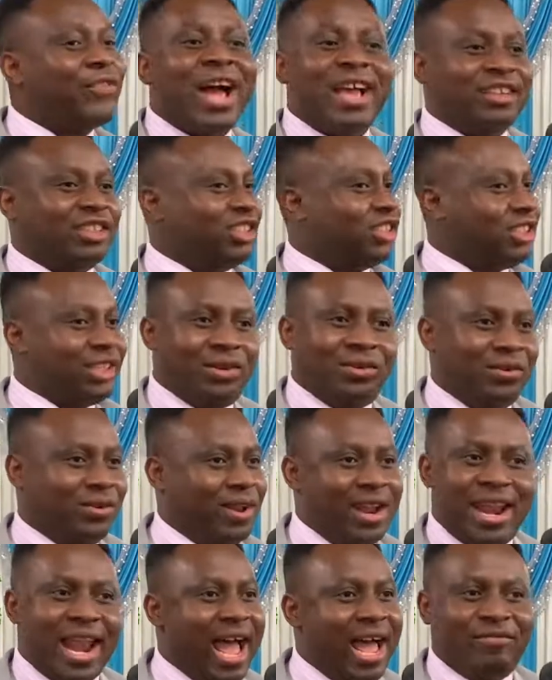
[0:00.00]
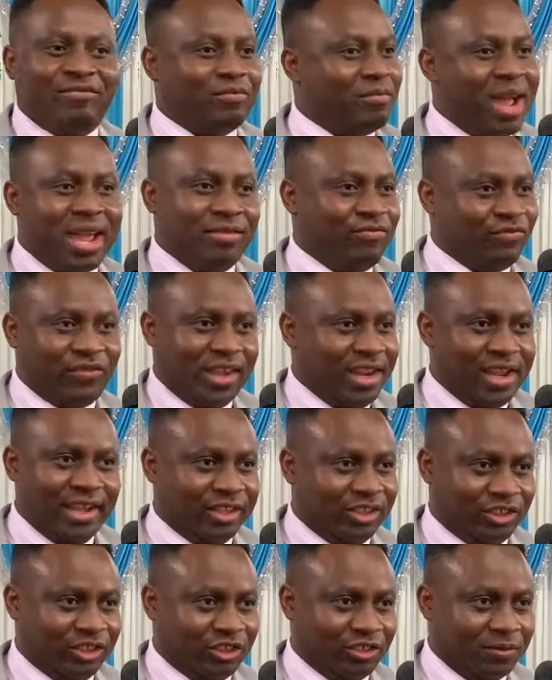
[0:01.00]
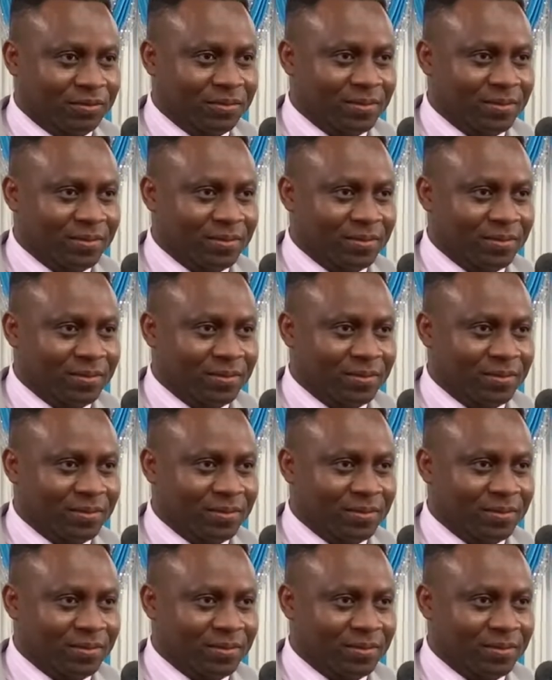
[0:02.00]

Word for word: I still love my village.